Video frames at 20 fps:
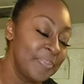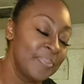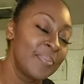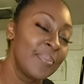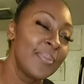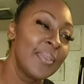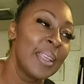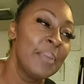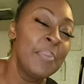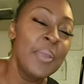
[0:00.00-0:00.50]

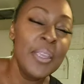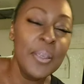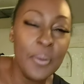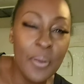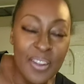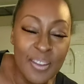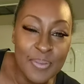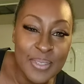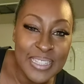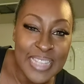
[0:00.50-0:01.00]
But you know what I'm
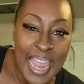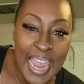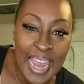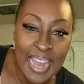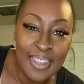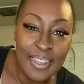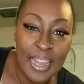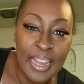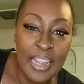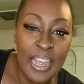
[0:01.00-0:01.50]
saying?
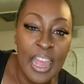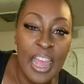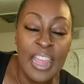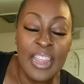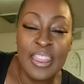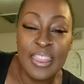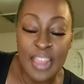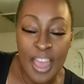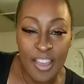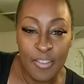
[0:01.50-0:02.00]
Like,
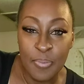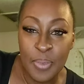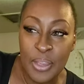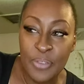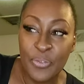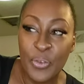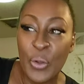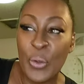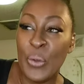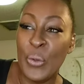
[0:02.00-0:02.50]
love me for
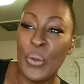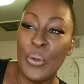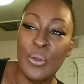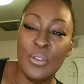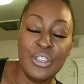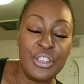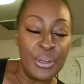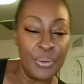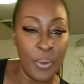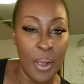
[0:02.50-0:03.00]
who
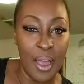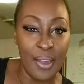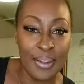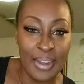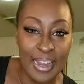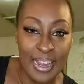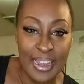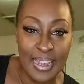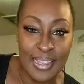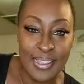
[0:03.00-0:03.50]
Charon
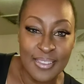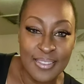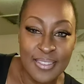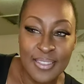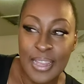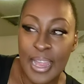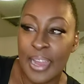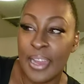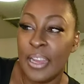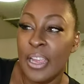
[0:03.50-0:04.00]
is.
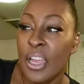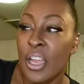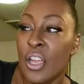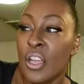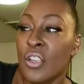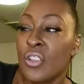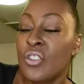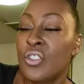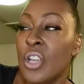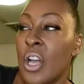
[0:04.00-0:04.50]
Like,
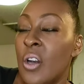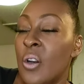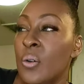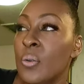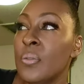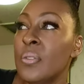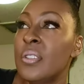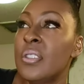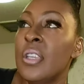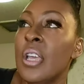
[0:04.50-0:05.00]
don't
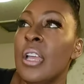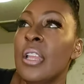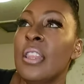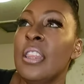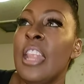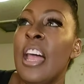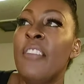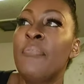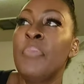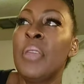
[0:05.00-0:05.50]
love
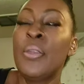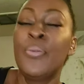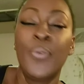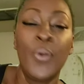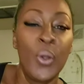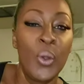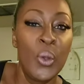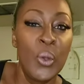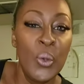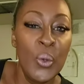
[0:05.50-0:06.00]
me for
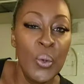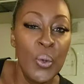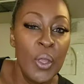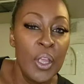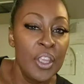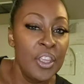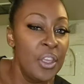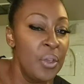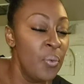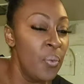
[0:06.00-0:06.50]
who
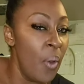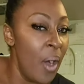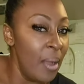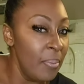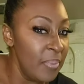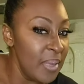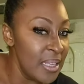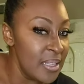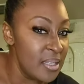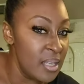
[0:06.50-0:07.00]
you want me
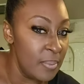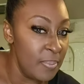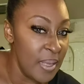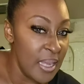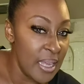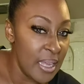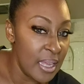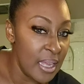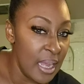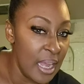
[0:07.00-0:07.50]
to
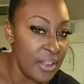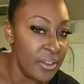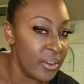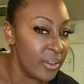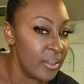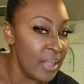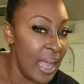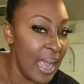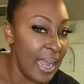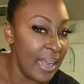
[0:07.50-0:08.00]
be in your
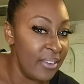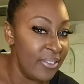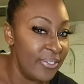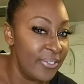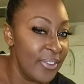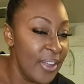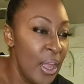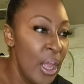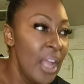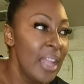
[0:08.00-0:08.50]
life.
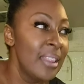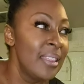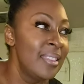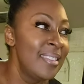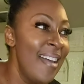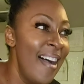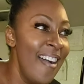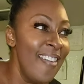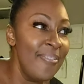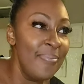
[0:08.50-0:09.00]

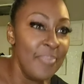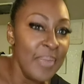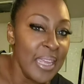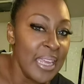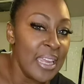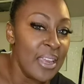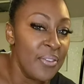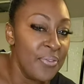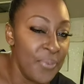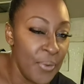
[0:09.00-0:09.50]
Love me
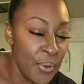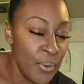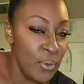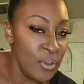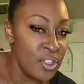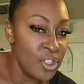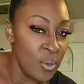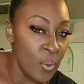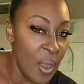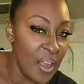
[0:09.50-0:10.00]
for who
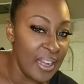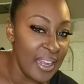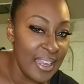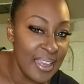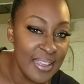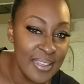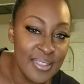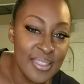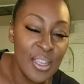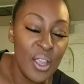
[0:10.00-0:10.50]
Charon
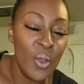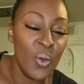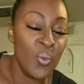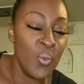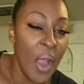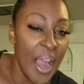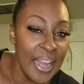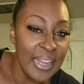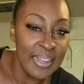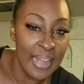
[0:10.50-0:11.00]
is right
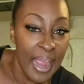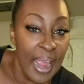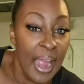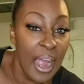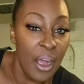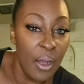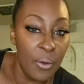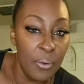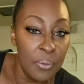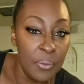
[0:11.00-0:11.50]
now.
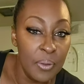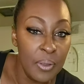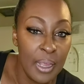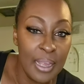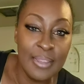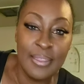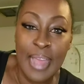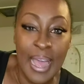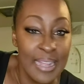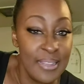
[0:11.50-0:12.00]
And
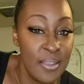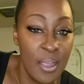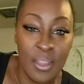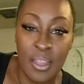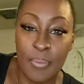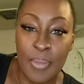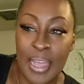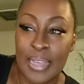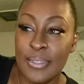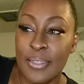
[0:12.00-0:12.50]
that's all I'm
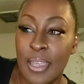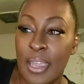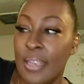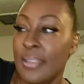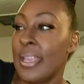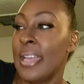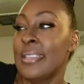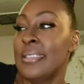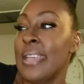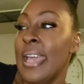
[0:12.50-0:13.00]
asking.
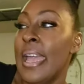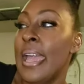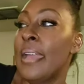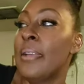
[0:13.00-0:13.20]
That's it.